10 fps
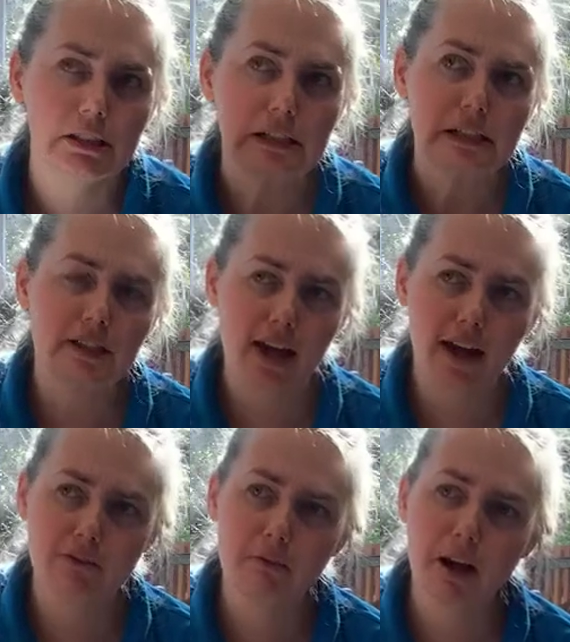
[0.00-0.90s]
So they have
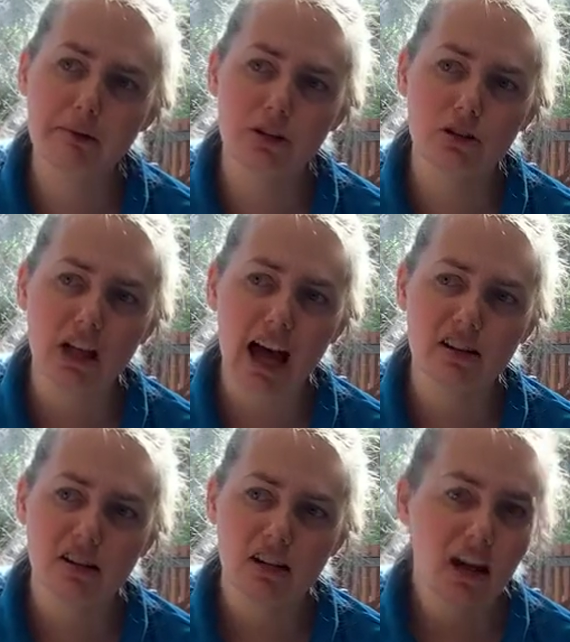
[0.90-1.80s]
to be able to do that,
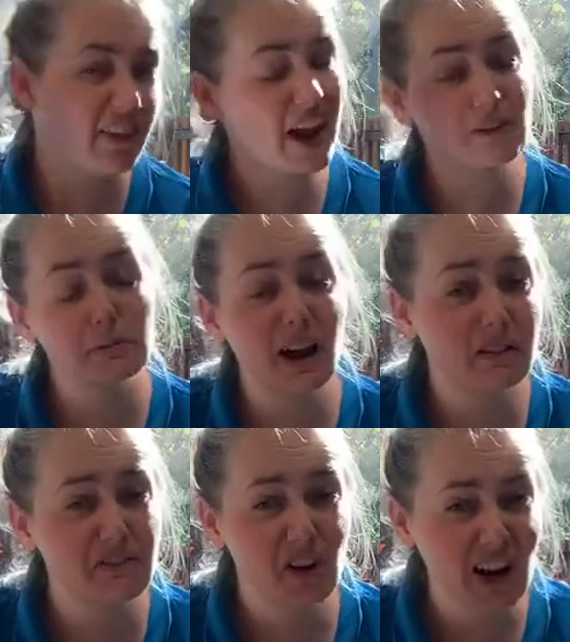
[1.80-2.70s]
and they have to be able
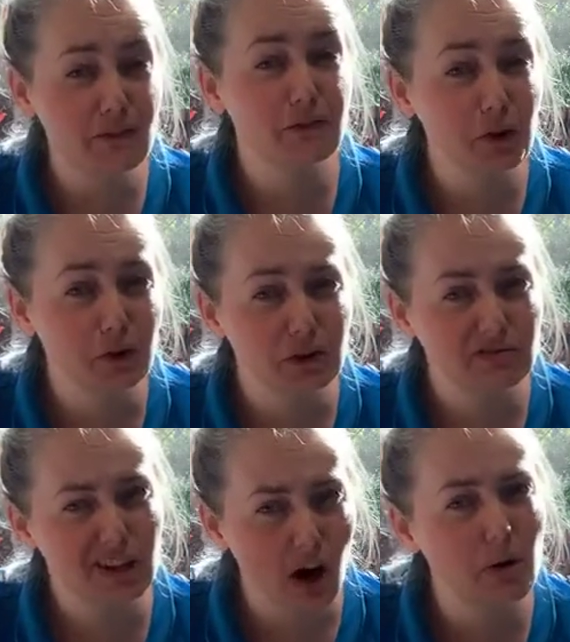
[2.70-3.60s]
to find food
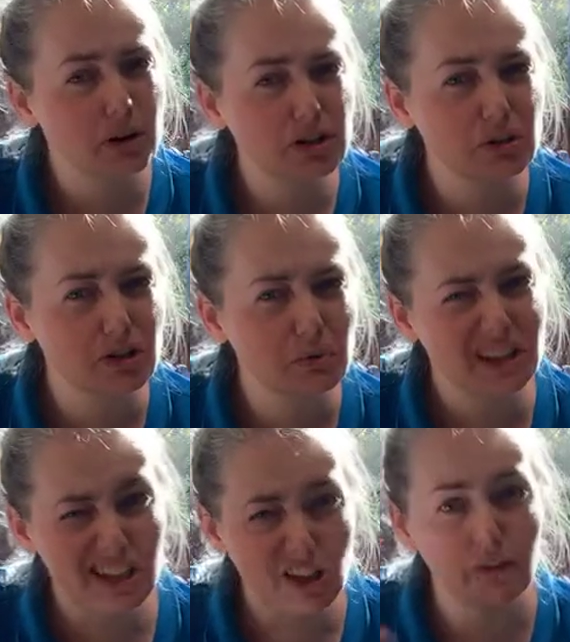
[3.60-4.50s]
and hold on to it when
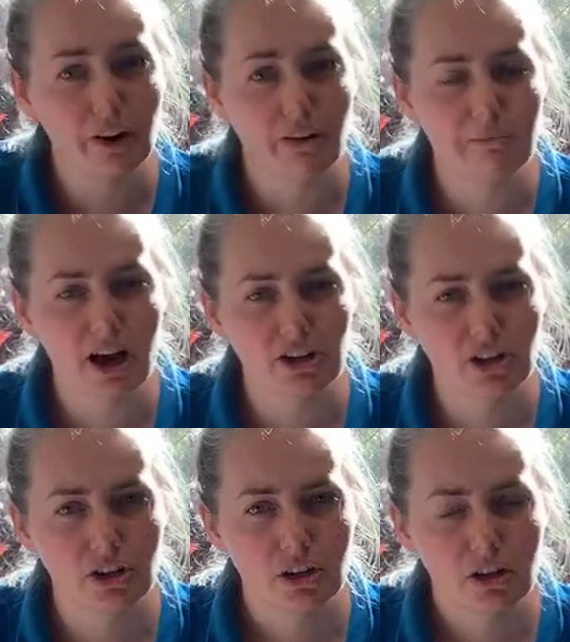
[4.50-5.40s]
there's not very much.
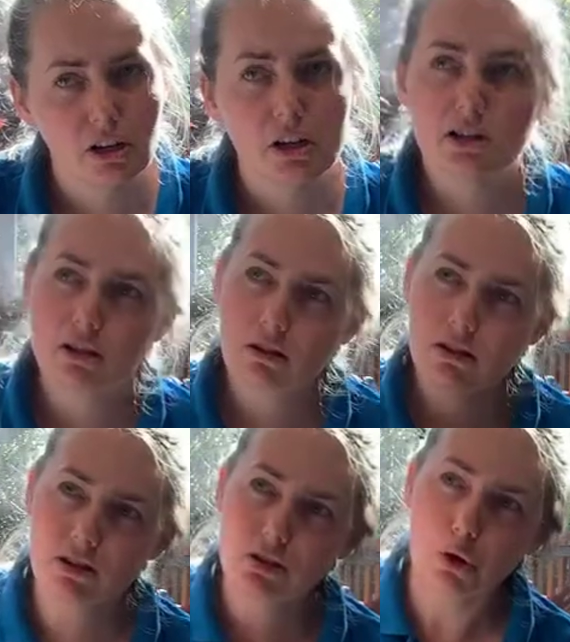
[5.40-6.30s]
So
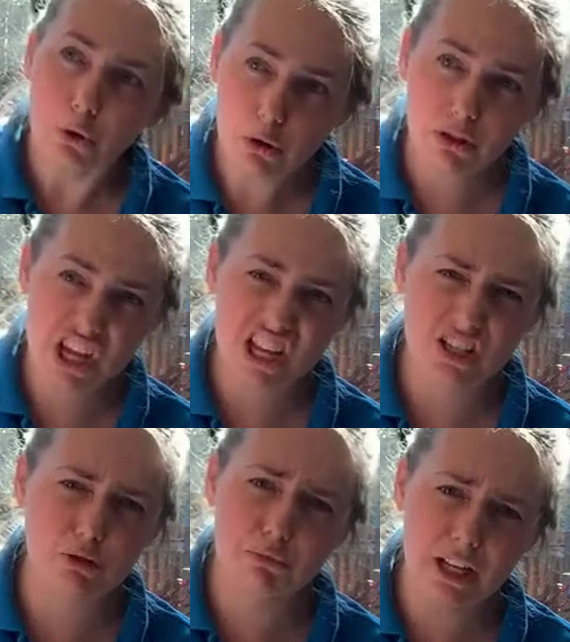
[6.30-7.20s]
those are 2 things
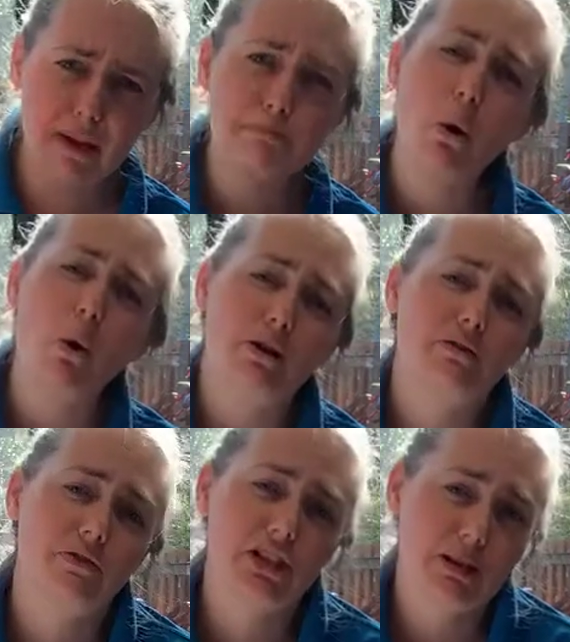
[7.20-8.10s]
that's really important
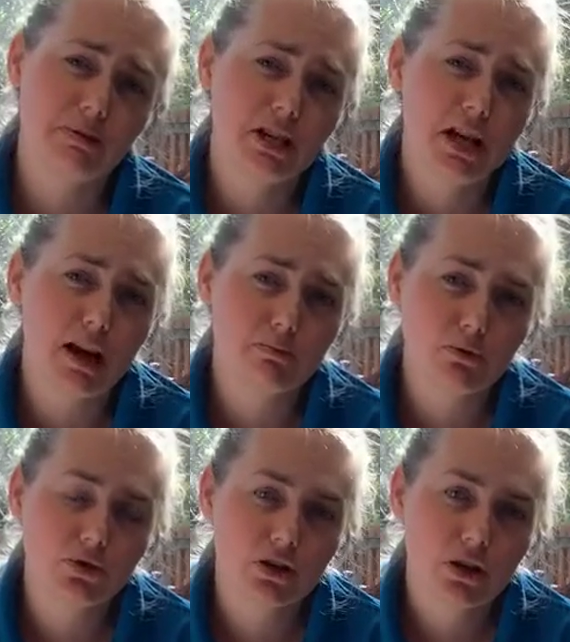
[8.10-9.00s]
for deep sea
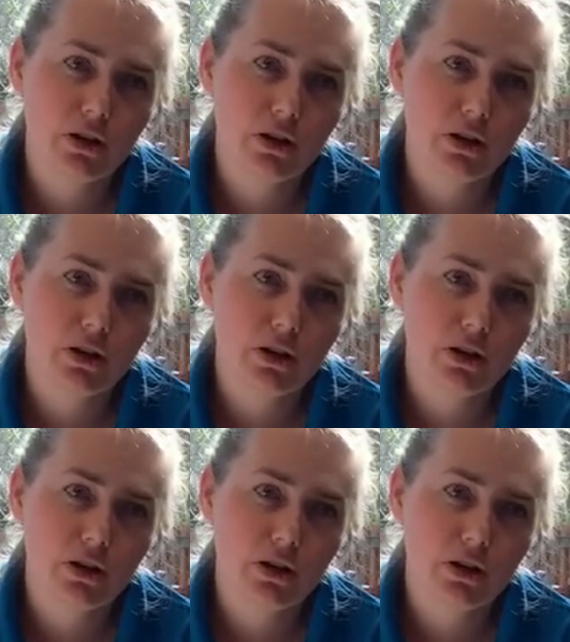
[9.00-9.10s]
animals.